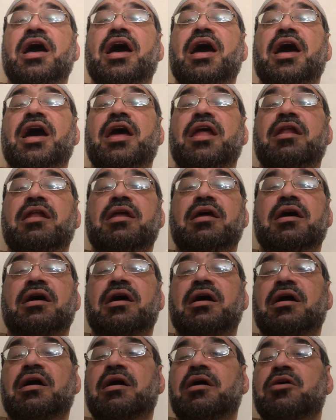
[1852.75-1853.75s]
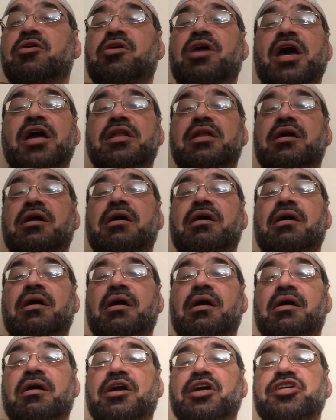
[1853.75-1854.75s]
and you can
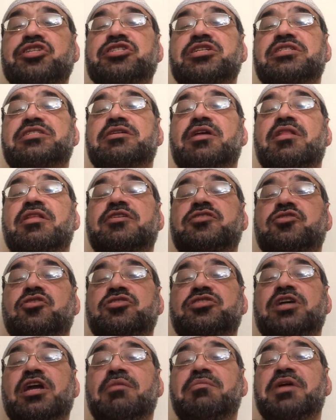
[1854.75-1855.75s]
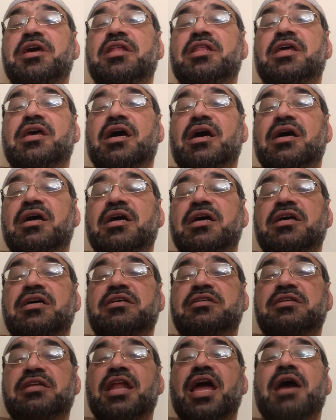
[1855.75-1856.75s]
reach us on the social media,
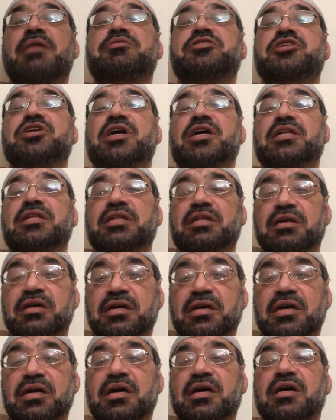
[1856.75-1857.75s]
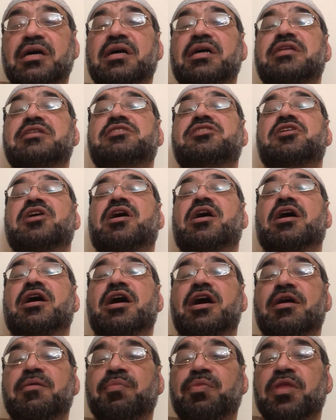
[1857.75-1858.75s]
Snapchat,
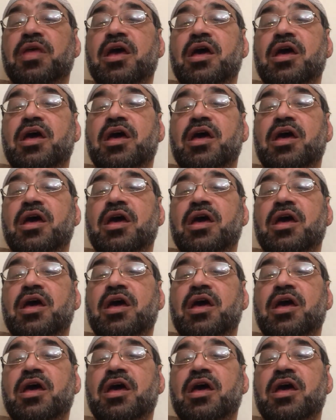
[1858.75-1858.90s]
Instagram,